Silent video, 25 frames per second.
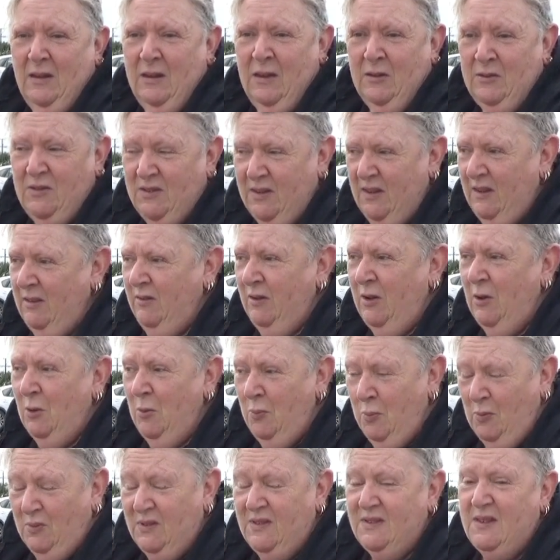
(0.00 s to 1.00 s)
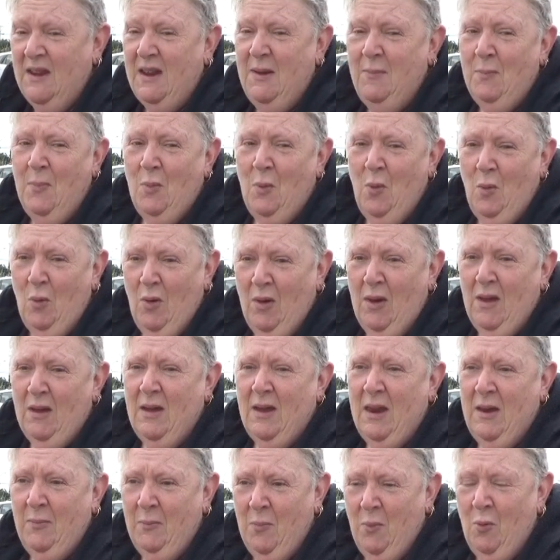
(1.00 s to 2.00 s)
You see, you will see more
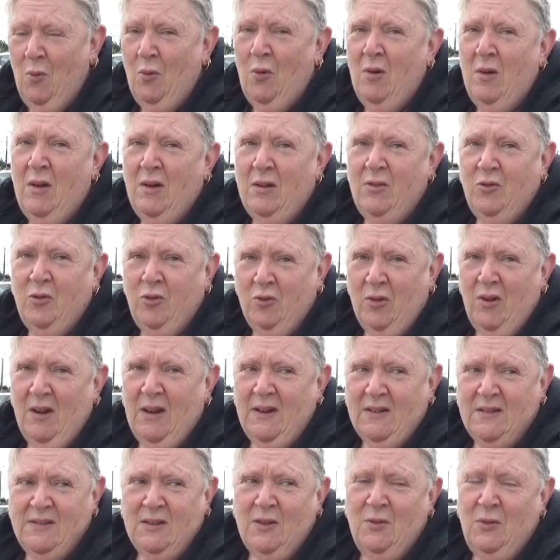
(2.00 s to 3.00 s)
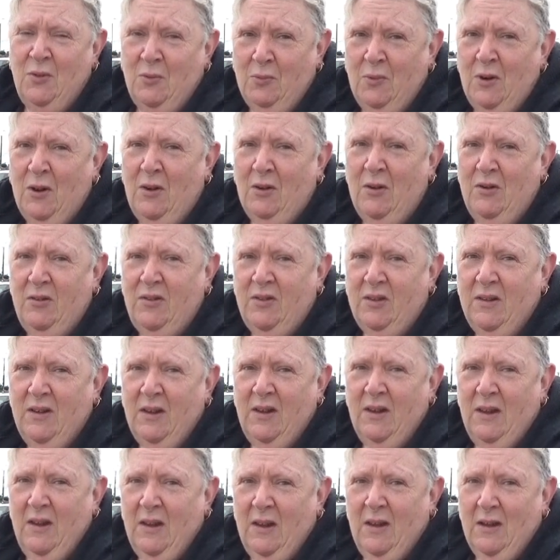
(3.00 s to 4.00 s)
and more trikes on the road.
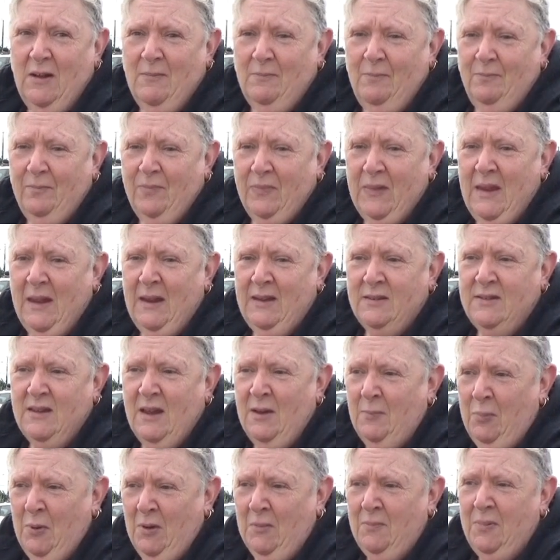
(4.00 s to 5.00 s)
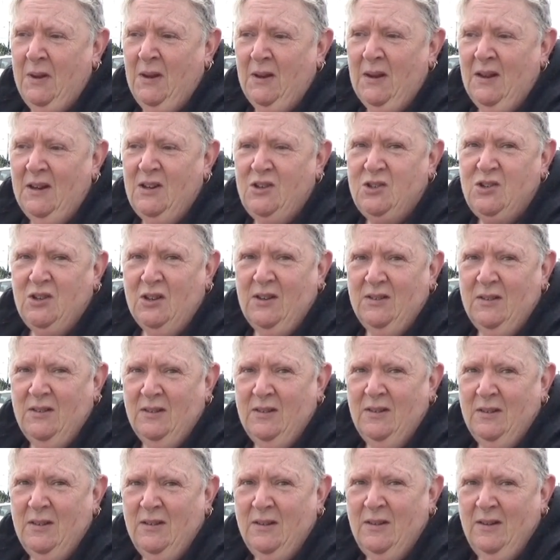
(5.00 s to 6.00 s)
Right. As our population.
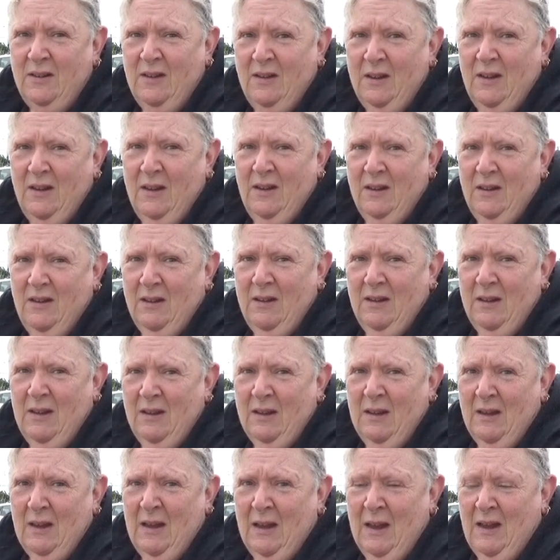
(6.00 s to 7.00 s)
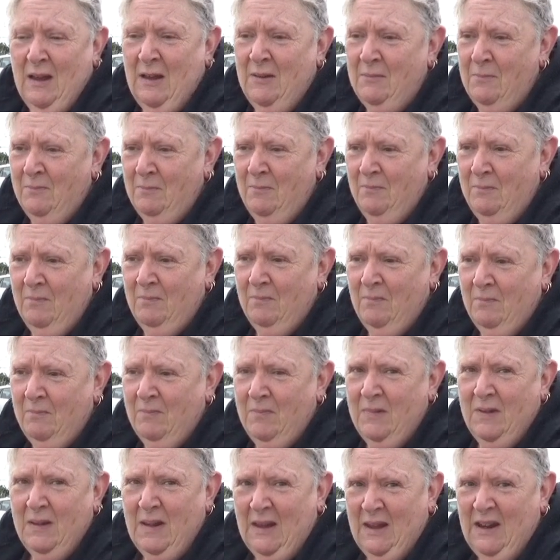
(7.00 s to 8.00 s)
Yeah. Um,
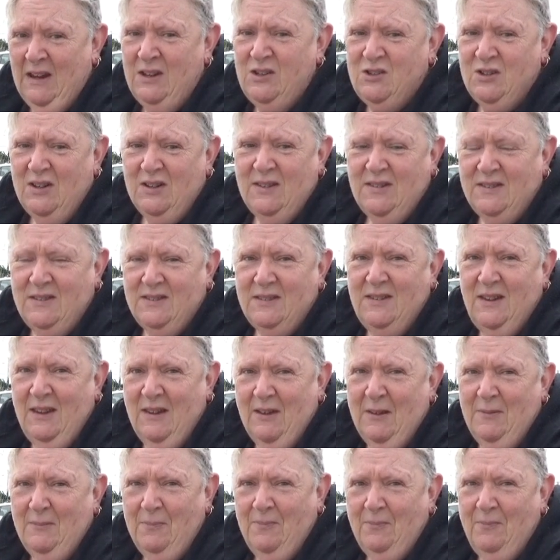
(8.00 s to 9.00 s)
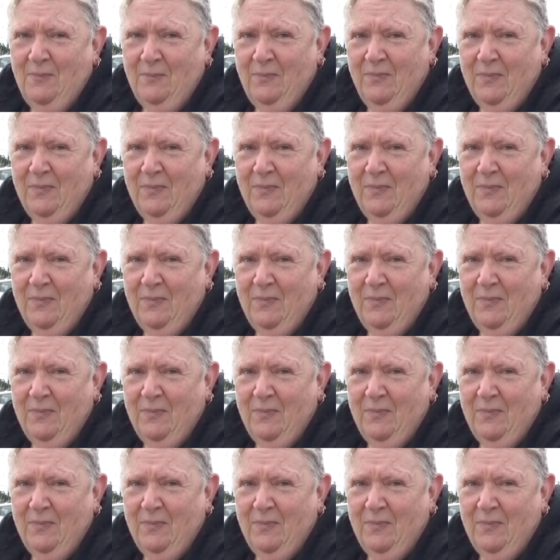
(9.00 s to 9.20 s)
ages. Ages. yeah. yeah. yeah.